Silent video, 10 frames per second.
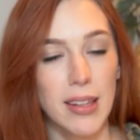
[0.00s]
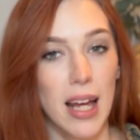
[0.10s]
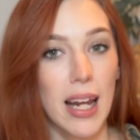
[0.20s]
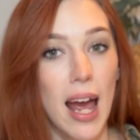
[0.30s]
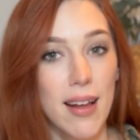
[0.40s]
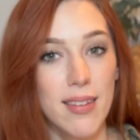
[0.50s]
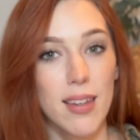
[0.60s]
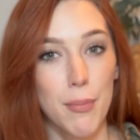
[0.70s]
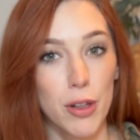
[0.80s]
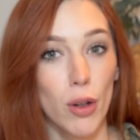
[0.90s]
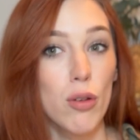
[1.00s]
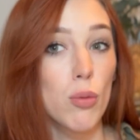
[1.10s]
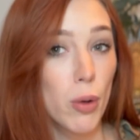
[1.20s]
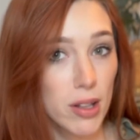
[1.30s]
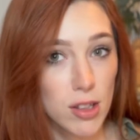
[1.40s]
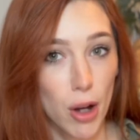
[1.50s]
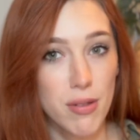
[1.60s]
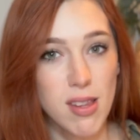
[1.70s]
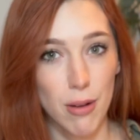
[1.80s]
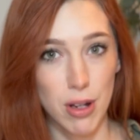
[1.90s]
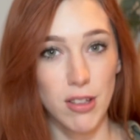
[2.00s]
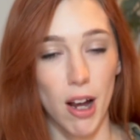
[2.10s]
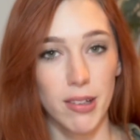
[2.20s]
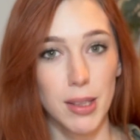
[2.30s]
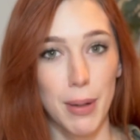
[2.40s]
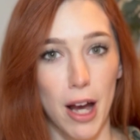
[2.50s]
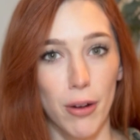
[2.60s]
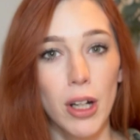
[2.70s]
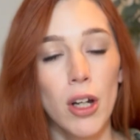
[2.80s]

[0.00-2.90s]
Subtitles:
that has some of those wood tones that we talked about,